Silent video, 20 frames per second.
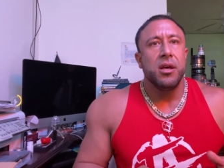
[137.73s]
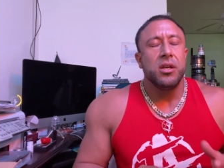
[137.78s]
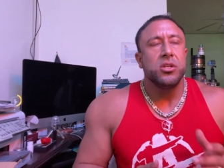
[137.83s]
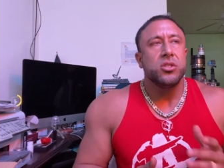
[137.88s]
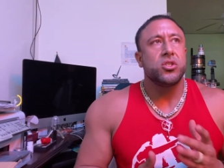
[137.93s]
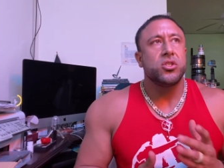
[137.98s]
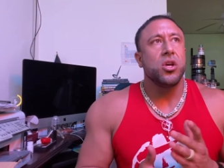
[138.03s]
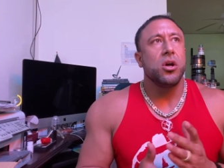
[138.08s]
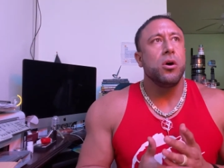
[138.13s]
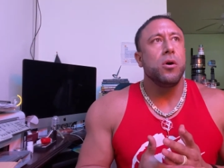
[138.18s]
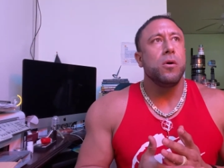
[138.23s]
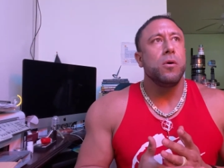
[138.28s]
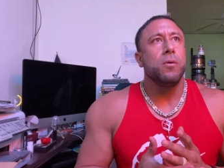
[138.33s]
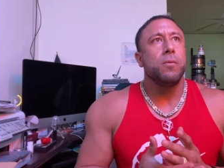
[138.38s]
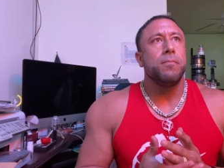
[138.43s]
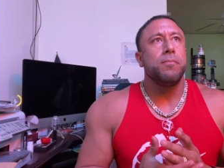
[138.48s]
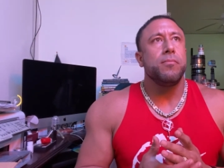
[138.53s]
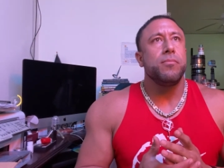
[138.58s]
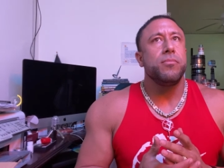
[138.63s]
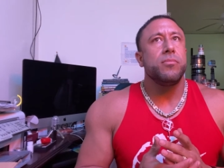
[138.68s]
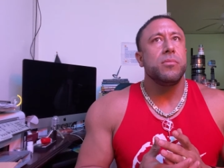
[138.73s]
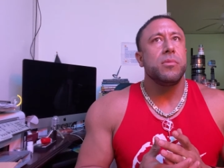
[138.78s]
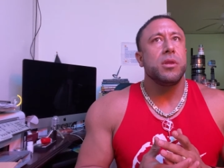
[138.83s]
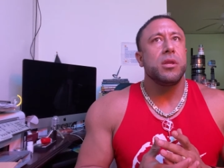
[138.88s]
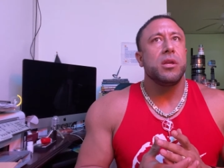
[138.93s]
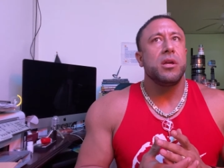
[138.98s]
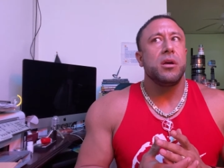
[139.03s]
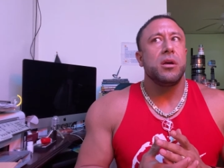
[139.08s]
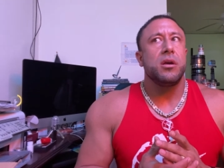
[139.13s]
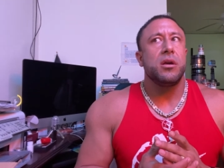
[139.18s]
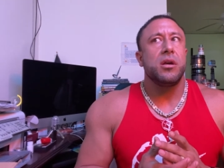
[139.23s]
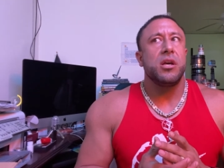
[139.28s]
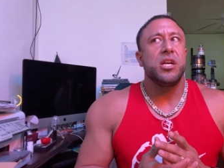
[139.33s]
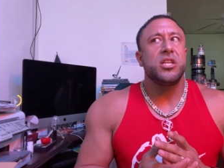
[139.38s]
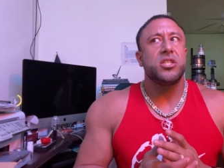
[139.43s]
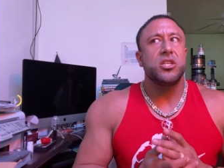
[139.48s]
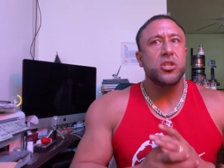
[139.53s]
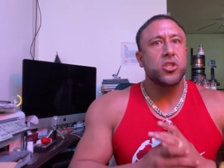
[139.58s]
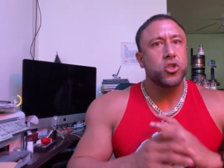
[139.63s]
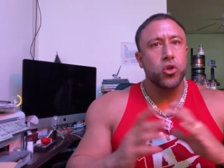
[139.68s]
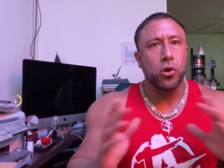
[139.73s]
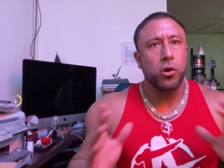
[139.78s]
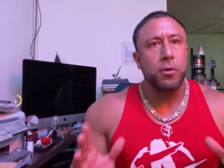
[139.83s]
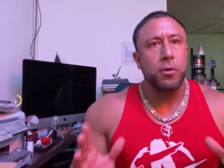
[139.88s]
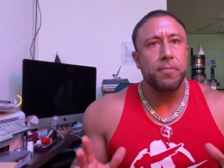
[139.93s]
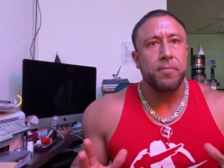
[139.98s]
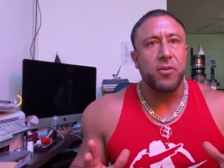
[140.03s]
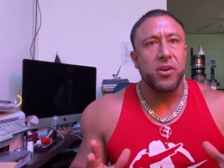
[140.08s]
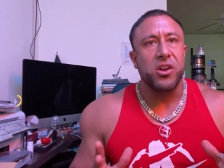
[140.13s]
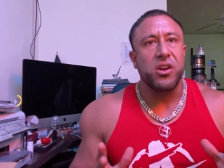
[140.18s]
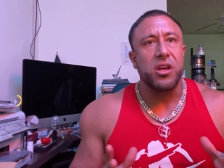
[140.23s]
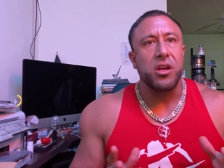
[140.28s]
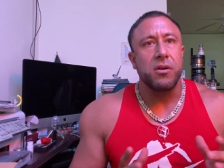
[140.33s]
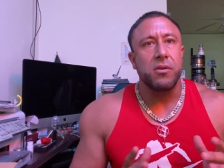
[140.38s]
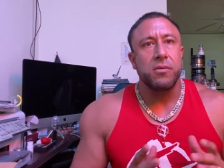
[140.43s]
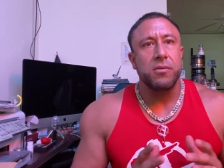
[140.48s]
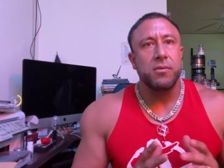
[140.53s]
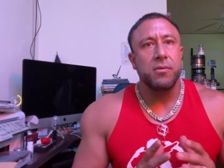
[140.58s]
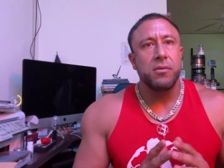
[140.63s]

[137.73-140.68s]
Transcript: So it's a short video,